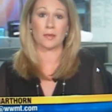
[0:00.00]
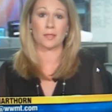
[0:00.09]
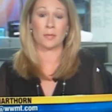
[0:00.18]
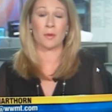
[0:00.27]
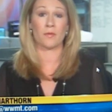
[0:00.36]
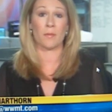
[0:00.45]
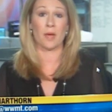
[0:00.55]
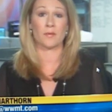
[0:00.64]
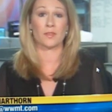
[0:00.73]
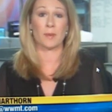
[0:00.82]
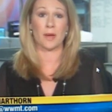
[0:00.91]
and some of them
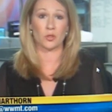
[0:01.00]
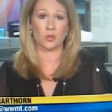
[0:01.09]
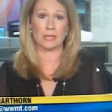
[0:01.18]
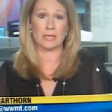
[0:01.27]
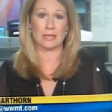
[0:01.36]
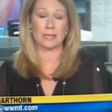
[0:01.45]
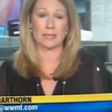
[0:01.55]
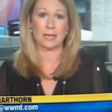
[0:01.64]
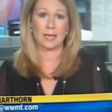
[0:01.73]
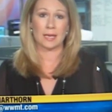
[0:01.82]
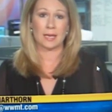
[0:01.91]
have special needs.